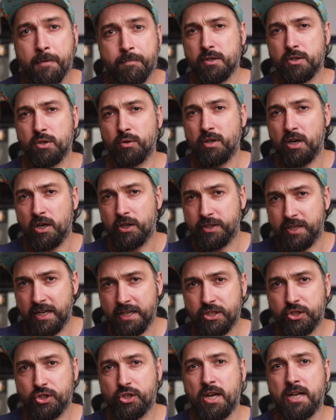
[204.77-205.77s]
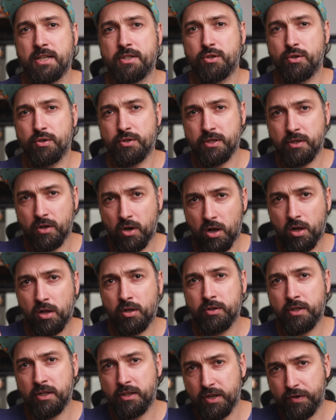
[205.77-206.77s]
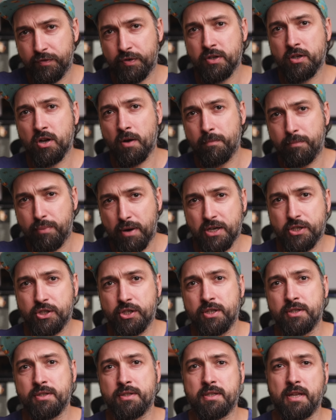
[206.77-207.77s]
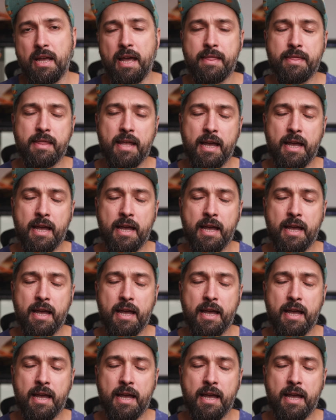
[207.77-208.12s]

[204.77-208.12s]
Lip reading: So there are test shots using all the different compressions, and